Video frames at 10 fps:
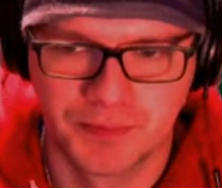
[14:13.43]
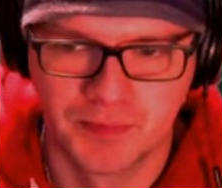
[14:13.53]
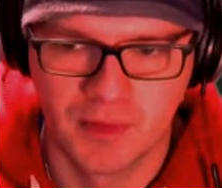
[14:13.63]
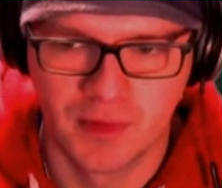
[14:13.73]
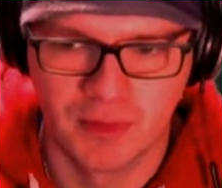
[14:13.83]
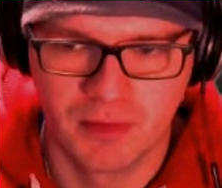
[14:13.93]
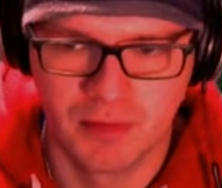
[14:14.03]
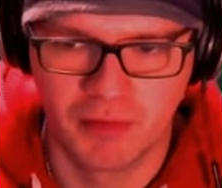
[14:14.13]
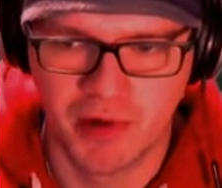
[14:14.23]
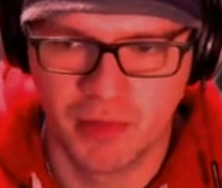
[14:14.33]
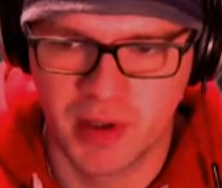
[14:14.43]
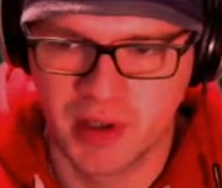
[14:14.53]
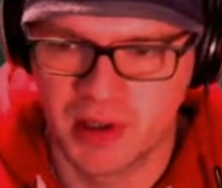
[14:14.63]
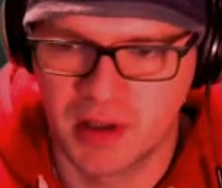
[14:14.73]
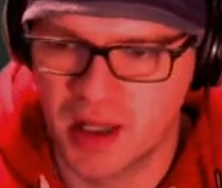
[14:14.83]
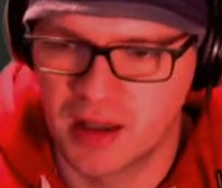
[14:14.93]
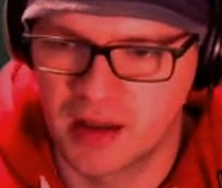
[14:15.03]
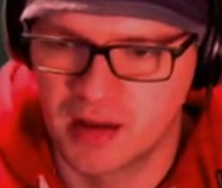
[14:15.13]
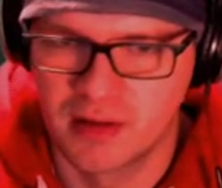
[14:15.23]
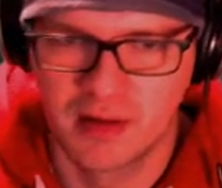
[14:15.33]
It's pretty weak there.
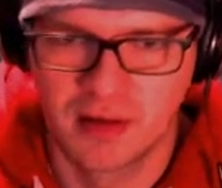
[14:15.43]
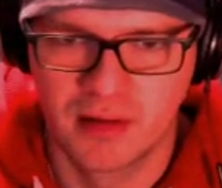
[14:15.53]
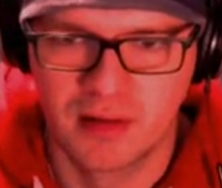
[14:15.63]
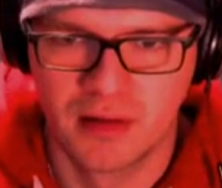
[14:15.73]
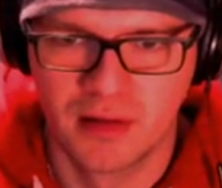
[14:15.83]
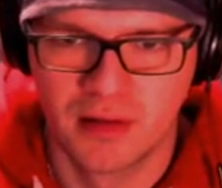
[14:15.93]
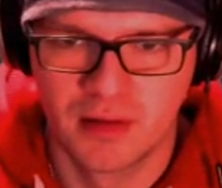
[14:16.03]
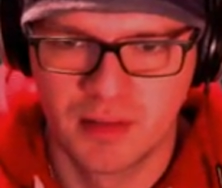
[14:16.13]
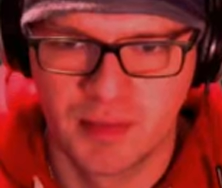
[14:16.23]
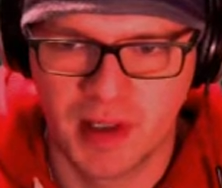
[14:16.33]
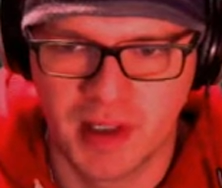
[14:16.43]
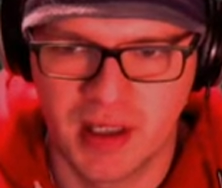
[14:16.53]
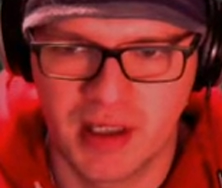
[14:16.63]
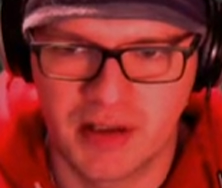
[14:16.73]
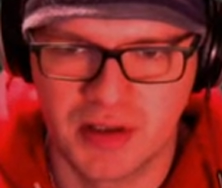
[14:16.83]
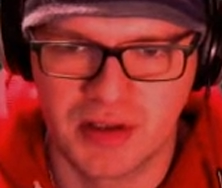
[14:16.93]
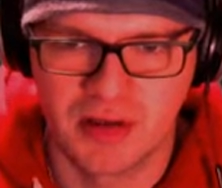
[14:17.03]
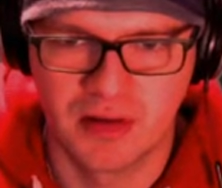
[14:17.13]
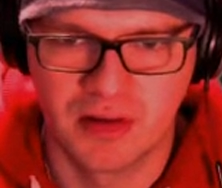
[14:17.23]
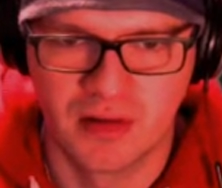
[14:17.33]
But I guess
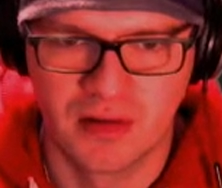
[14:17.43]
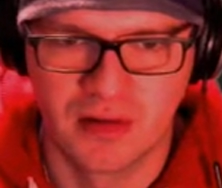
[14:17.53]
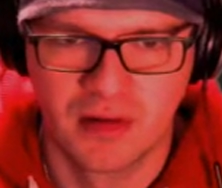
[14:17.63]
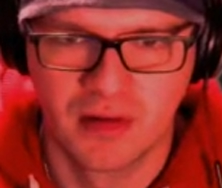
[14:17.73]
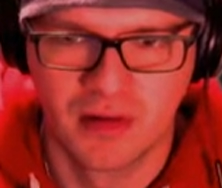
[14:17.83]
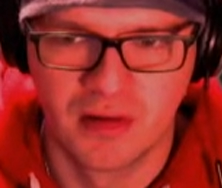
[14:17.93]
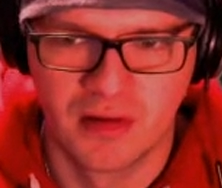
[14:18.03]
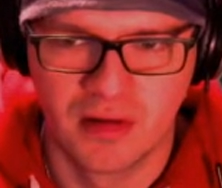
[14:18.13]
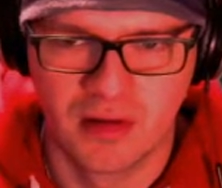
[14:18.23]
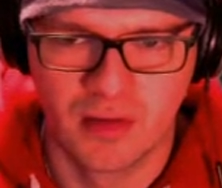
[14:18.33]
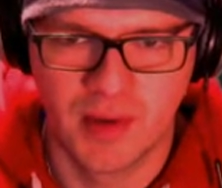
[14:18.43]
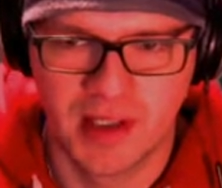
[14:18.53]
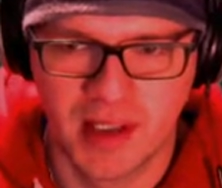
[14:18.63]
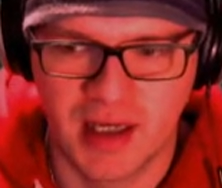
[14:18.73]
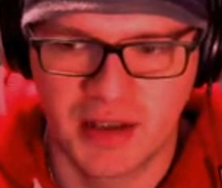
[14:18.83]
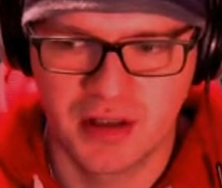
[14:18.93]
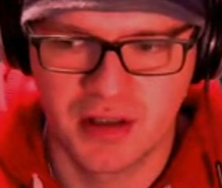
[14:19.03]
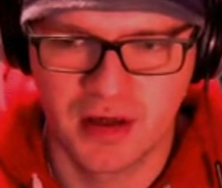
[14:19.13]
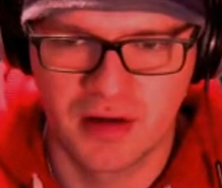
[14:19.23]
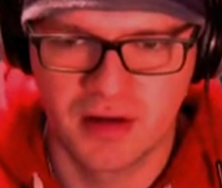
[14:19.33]
the way the action
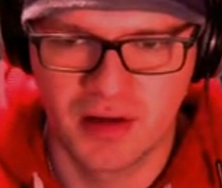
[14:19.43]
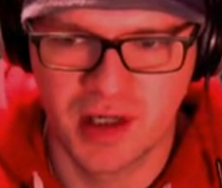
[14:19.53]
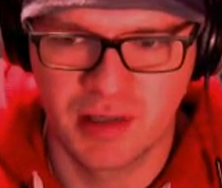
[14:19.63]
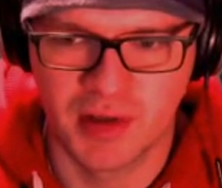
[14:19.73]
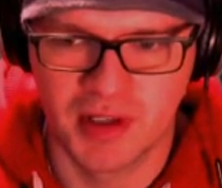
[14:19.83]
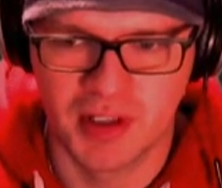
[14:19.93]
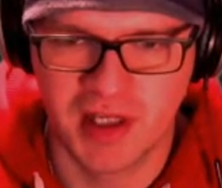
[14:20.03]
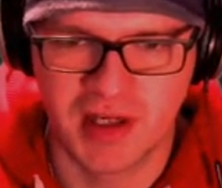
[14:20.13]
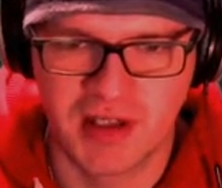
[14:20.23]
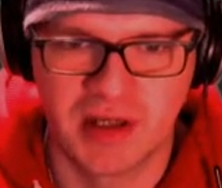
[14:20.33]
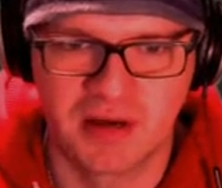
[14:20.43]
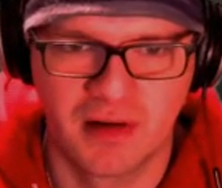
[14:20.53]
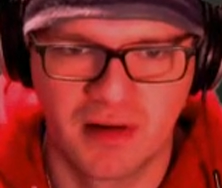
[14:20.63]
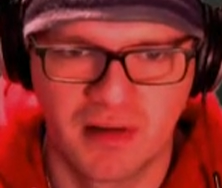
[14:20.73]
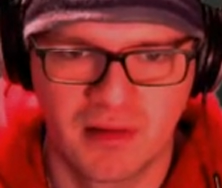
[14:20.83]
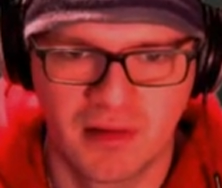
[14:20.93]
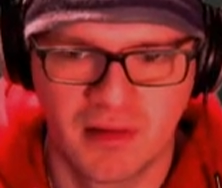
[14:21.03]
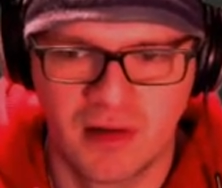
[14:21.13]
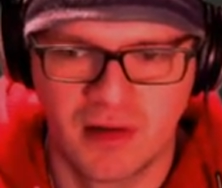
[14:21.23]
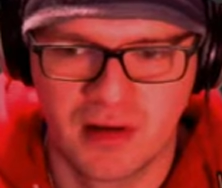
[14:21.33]
goes, there's only put 6 in.
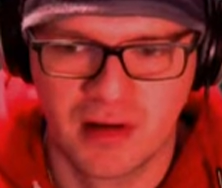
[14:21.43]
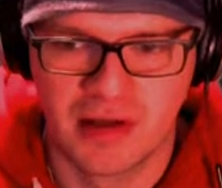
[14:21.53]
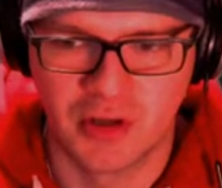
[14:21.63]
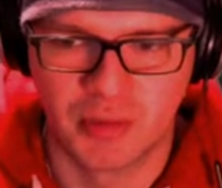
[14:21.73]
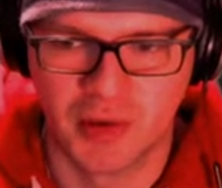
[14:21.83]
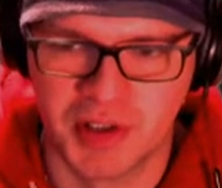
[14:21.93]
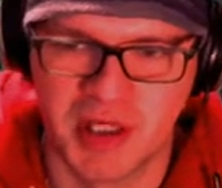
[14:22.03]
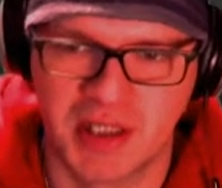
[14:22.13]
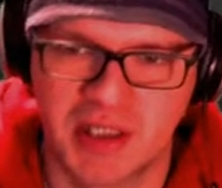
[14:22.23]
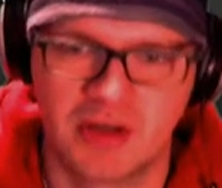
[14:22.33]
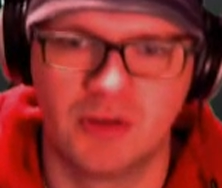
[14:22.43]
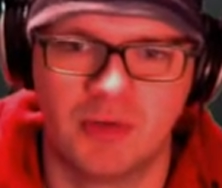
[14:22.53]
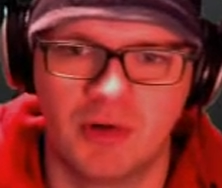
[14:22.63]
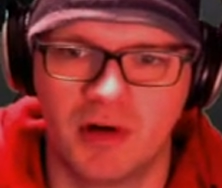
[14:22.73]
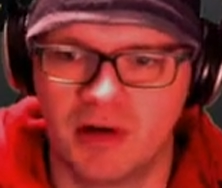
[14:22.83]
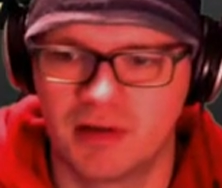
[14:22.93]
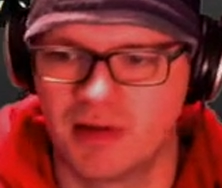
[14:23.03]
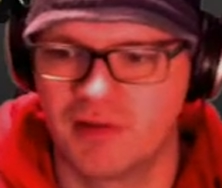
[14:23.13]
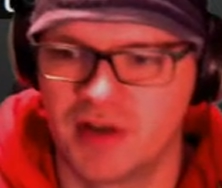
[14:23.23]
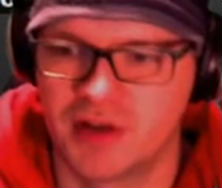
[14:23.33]
Now he's got to put 62 more in.
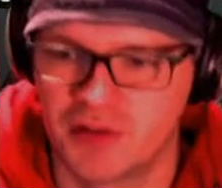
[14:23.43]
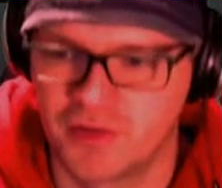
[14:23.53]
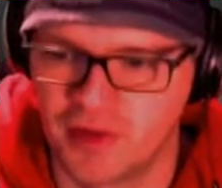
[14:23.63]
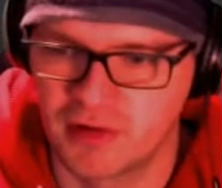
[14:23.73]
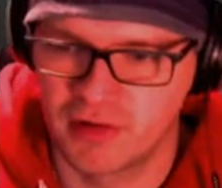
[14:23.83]
Definitely should fold.